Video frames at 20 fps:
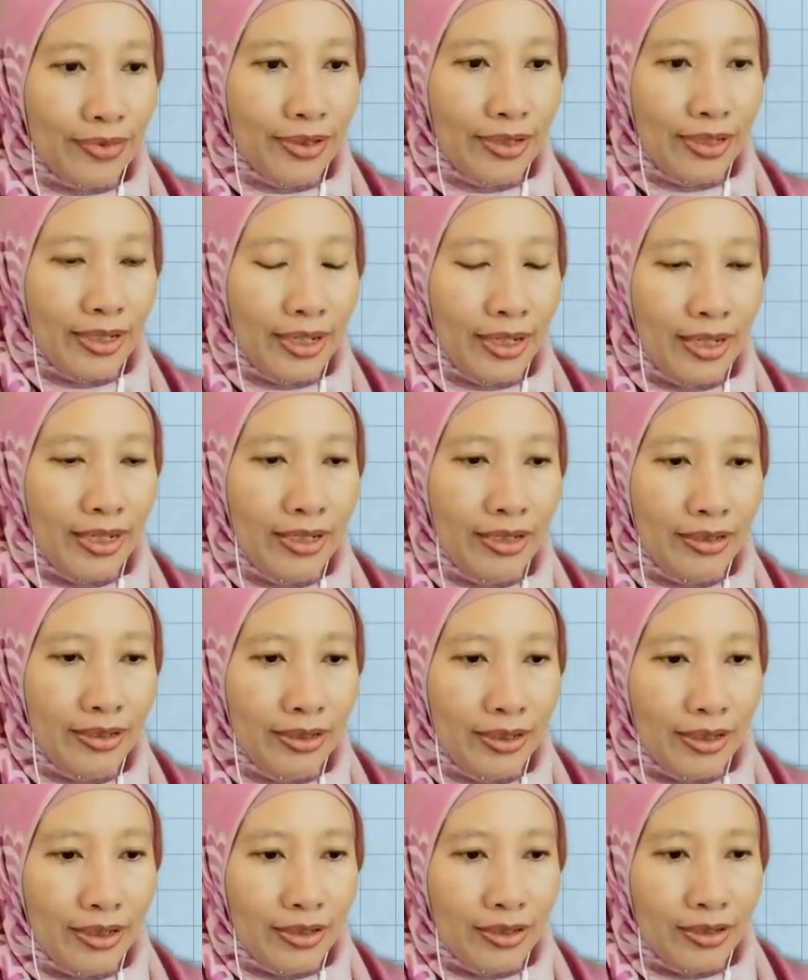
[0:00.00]
Okay,
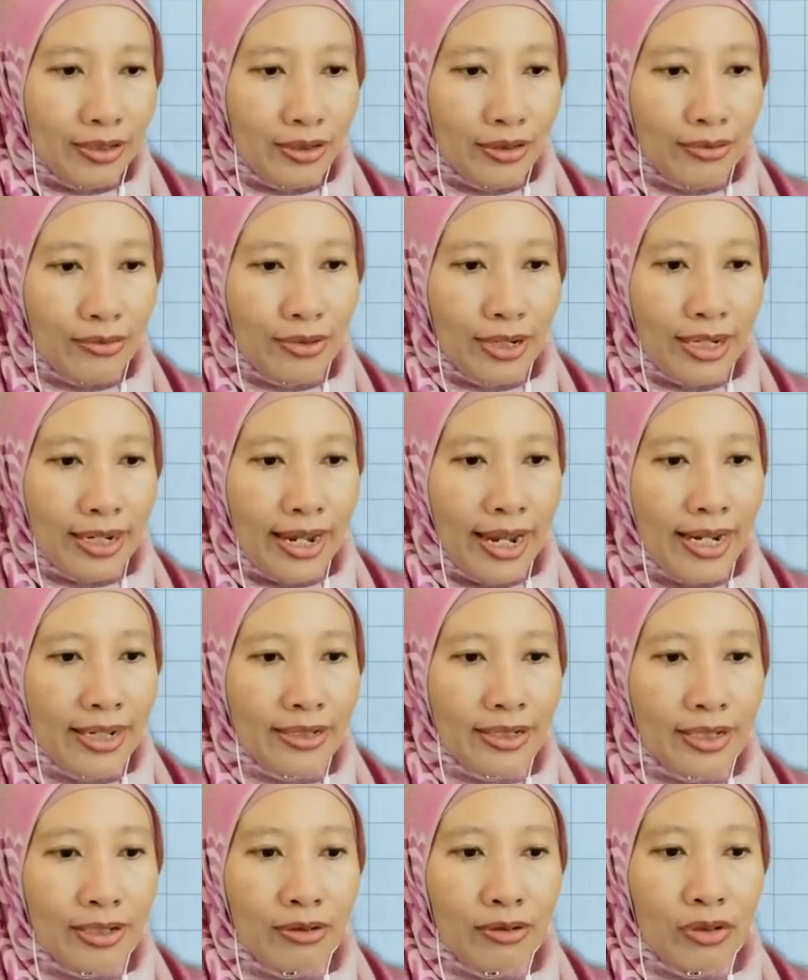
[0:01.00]
so when
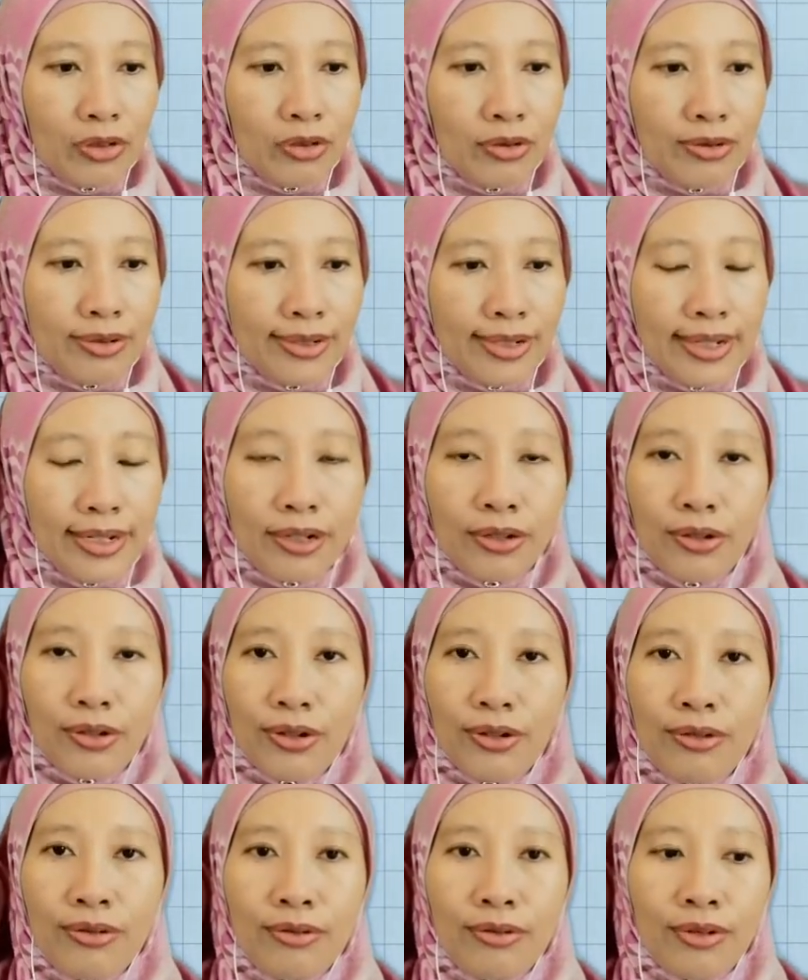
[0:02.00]
x equals to
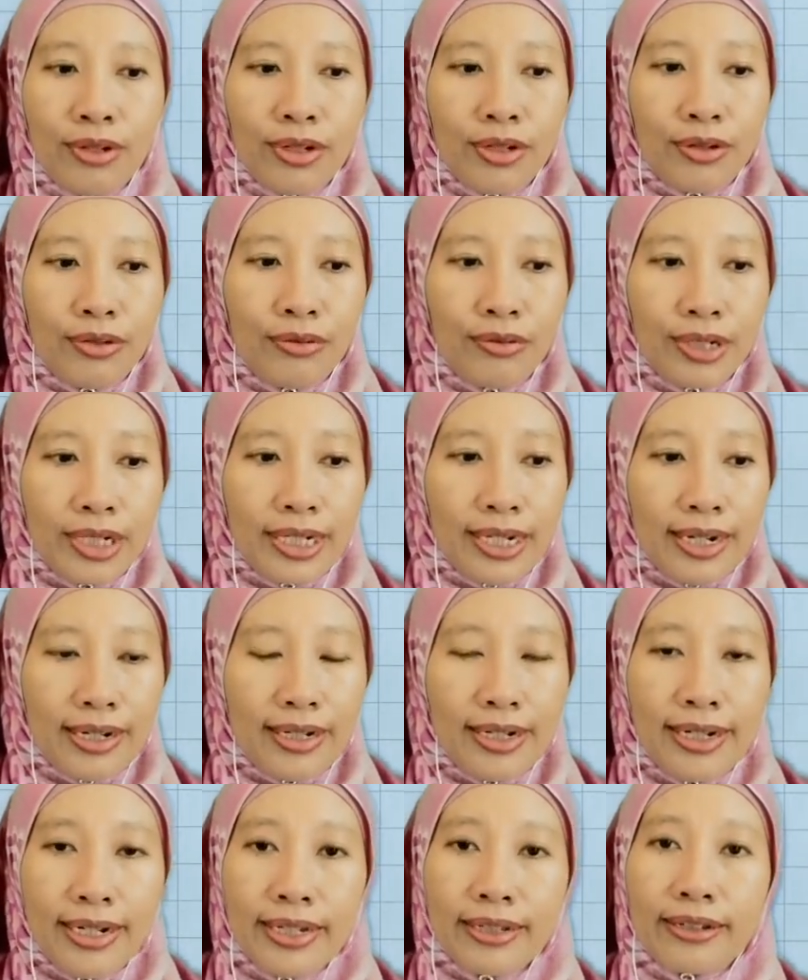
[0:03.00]
0, we
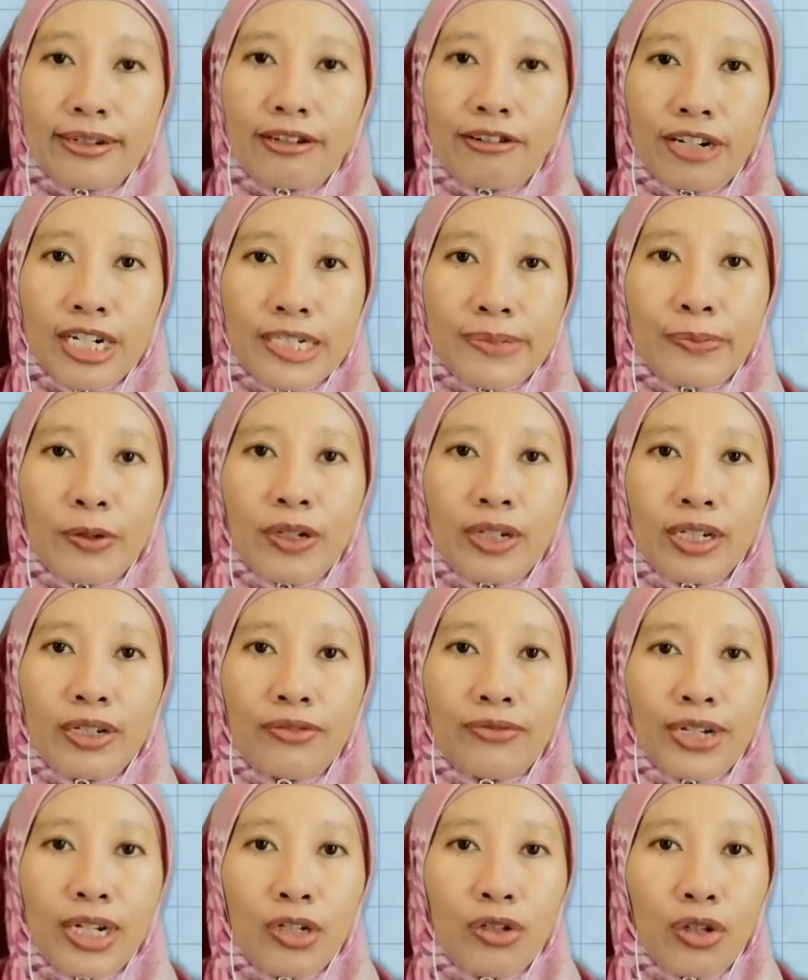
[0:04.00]
calculate the corresponding
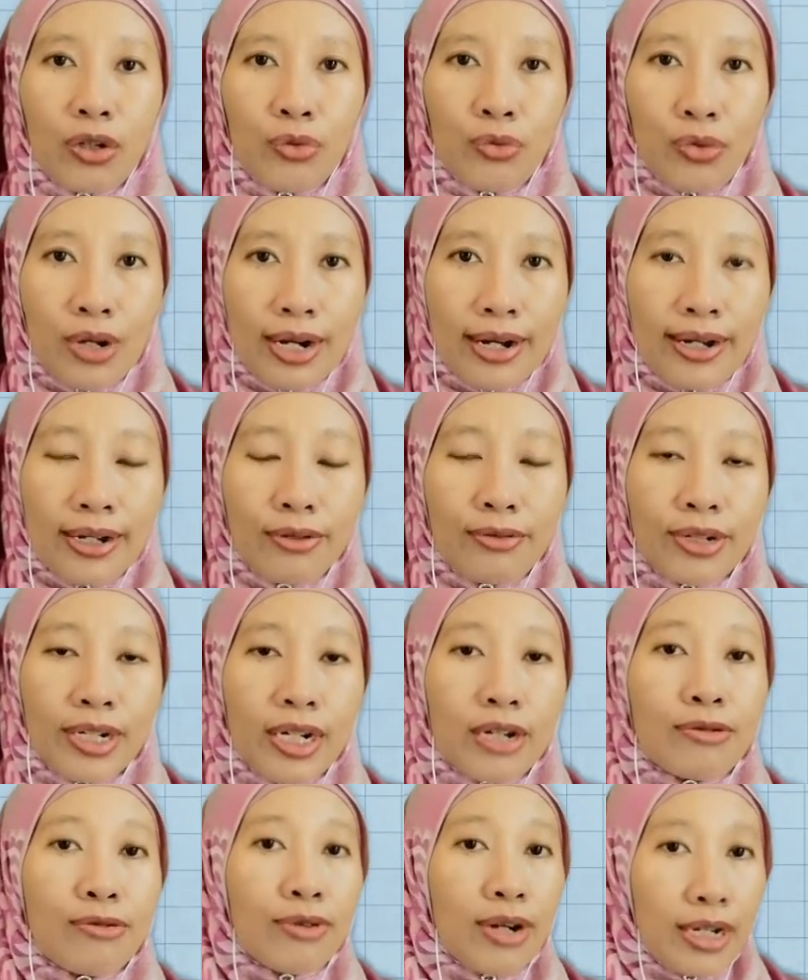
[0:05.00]
value of y. We
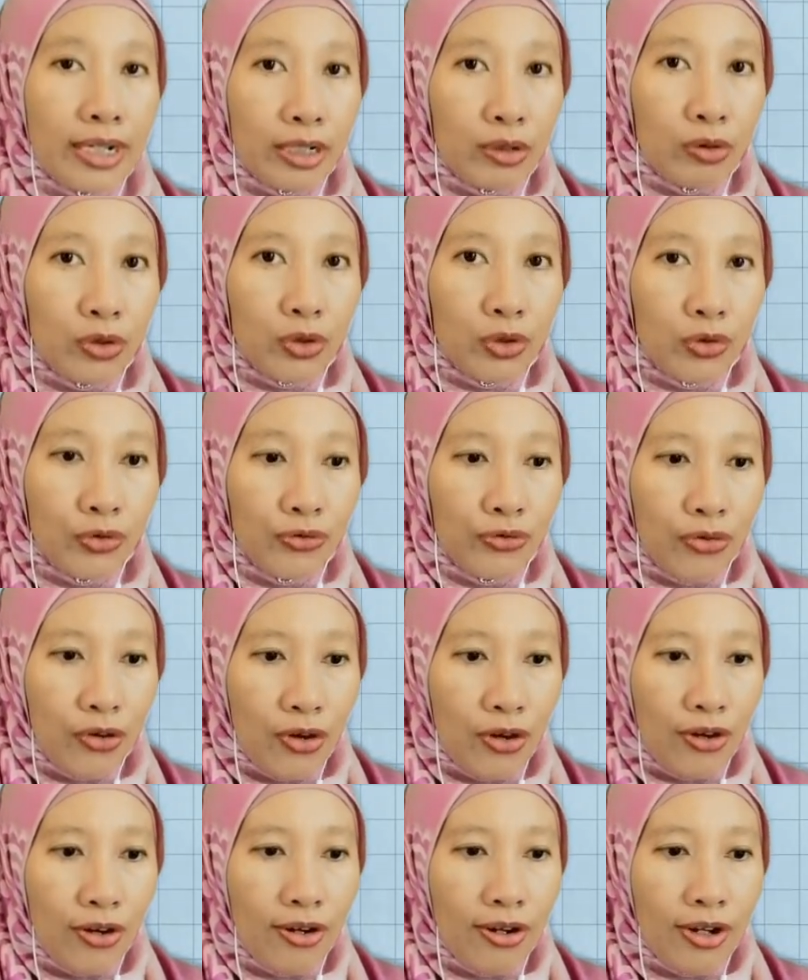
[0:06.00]
get y equals to
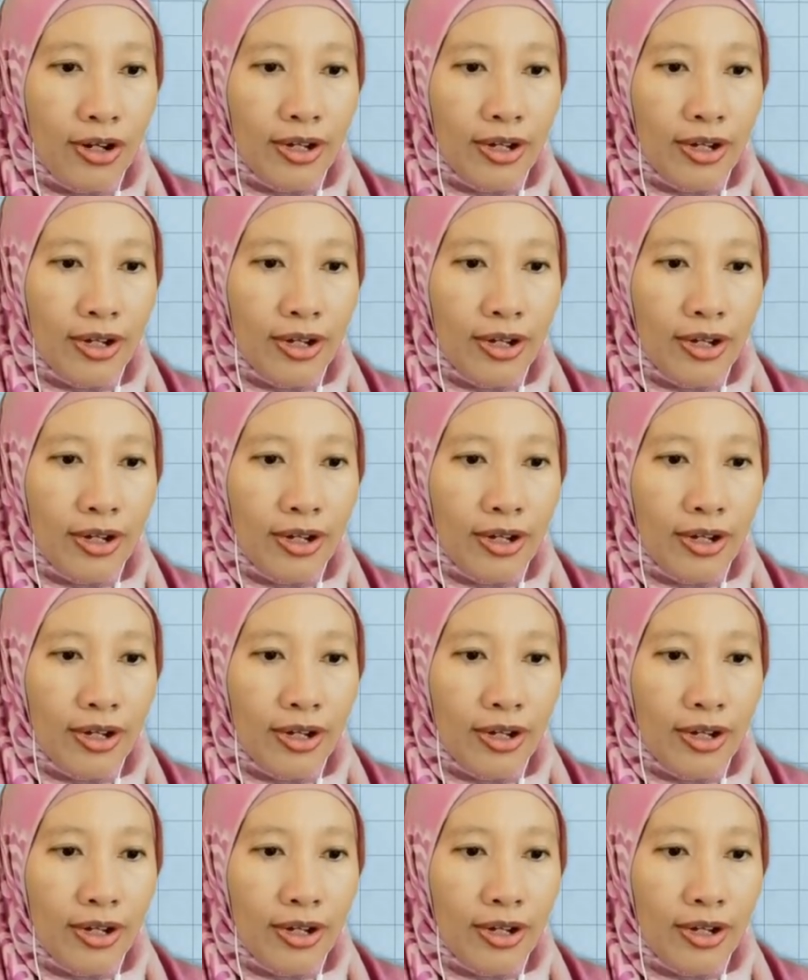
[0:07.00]
4.